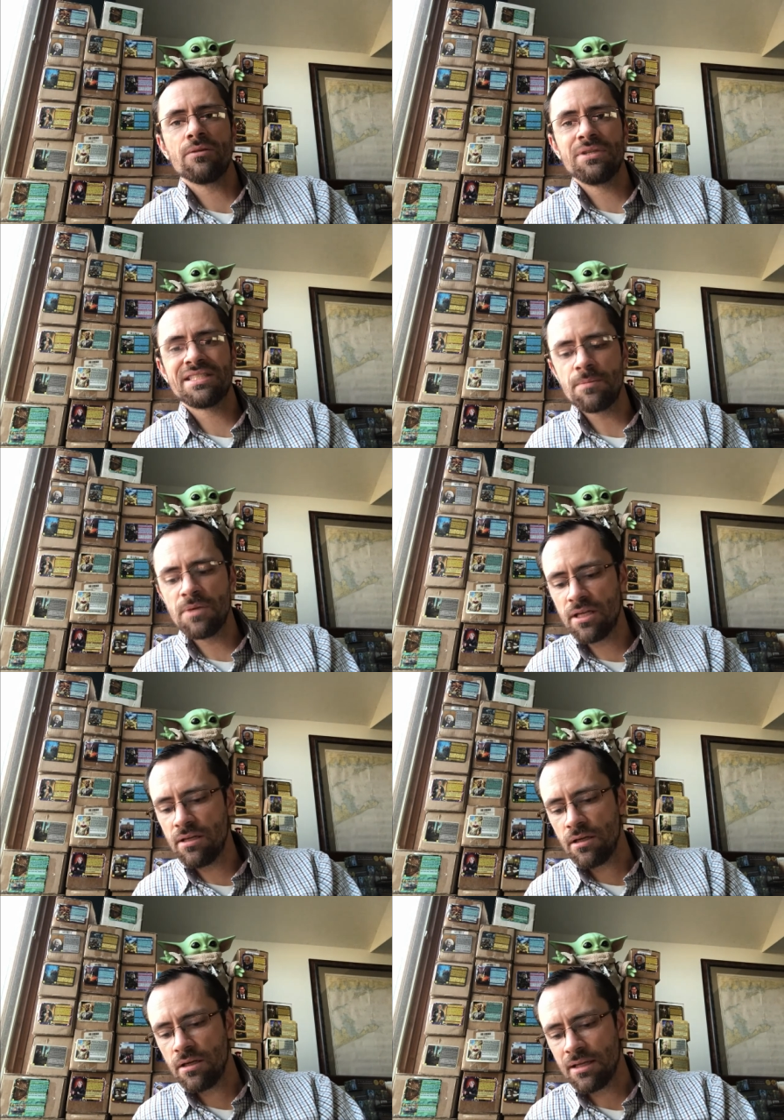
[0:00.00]
with
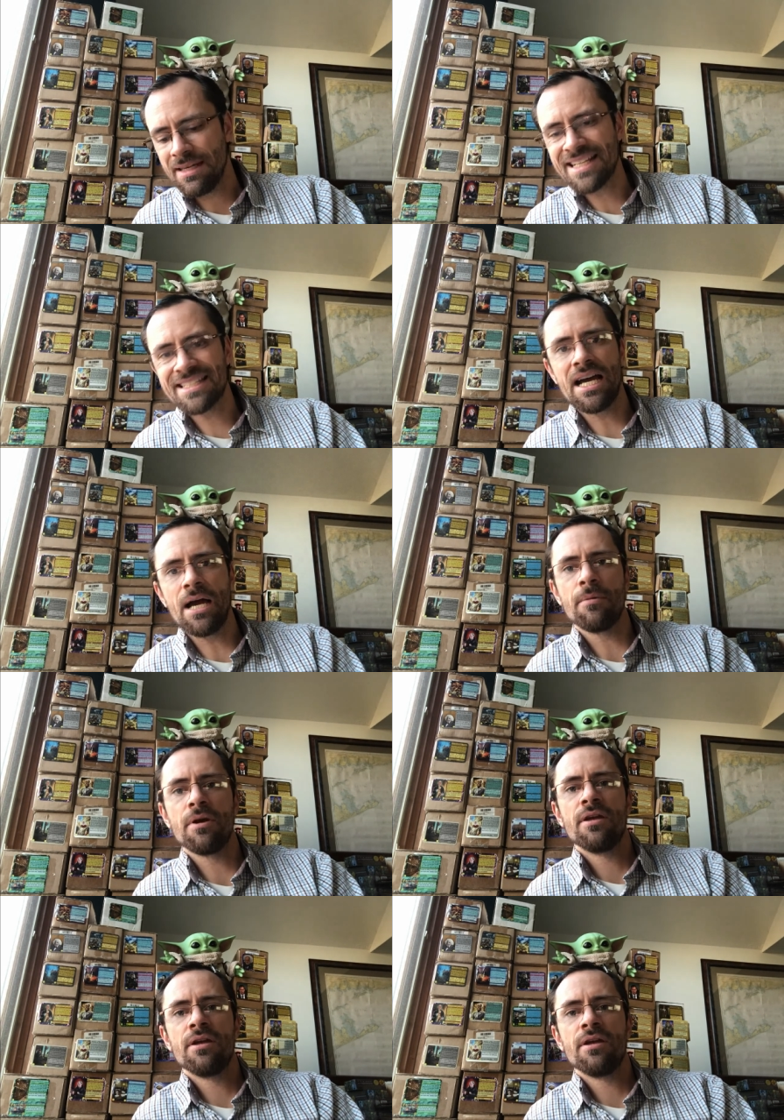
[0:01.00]
Simeon next time.